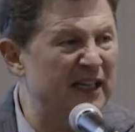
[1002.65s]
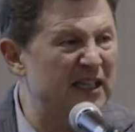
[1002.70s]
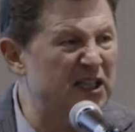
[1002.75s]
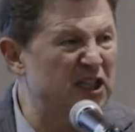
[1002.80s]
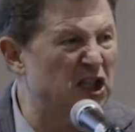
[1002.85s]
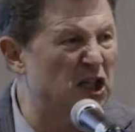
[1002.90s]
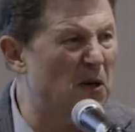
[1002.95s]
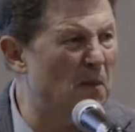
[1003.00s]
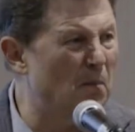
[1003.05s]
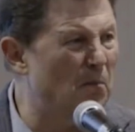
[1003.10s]
that
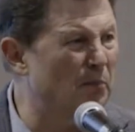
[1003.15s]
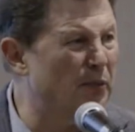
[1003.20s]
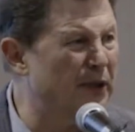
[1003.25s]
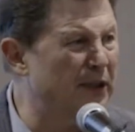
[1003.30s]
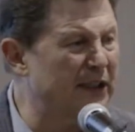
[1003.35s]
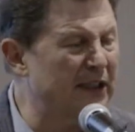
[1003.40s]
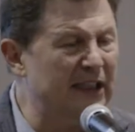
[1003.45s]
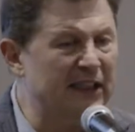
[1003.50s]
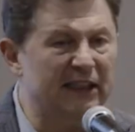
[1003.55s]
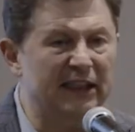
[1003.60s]
is
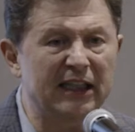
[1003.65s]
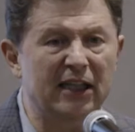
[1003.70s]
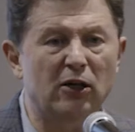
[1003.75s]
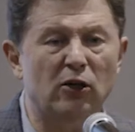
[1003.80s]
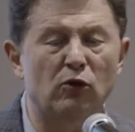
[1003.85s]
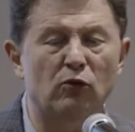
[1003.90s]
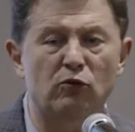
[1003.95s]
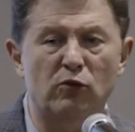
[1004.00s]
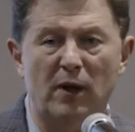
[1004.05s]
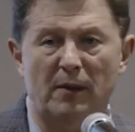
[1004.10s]
completely
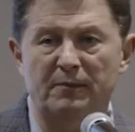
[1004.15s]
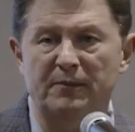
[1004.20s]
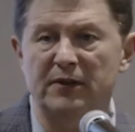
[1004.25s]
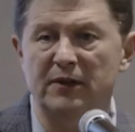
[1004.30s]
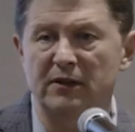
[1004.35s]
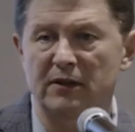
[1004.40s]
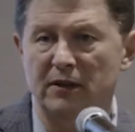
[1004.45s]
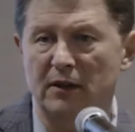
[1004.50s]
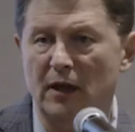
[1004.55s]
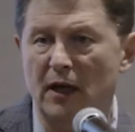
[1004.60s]

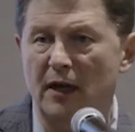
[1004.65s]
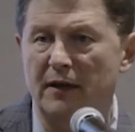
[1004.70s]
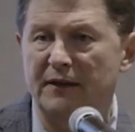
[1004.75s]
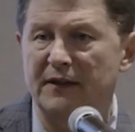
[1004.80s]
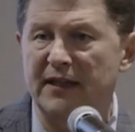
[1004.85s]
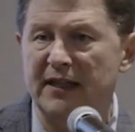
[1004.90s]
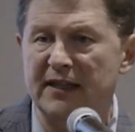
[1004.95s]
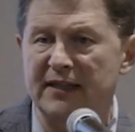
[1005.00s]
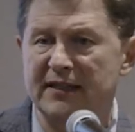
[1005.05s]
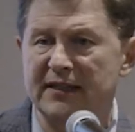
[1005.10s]
corrupt
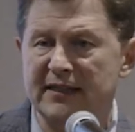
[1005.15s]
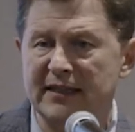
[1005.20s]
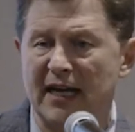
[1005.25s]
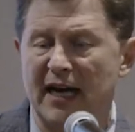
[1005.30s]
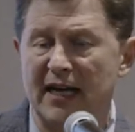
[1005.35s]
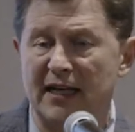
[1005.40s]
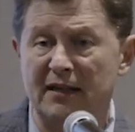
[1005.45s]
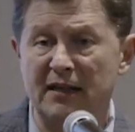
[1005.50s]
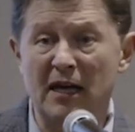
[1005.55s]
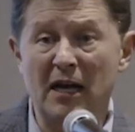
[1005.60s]
on the
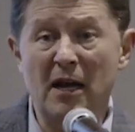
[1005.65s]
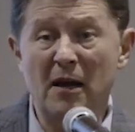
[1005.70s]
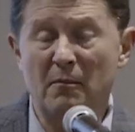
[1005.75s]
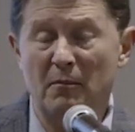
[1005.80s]
inside,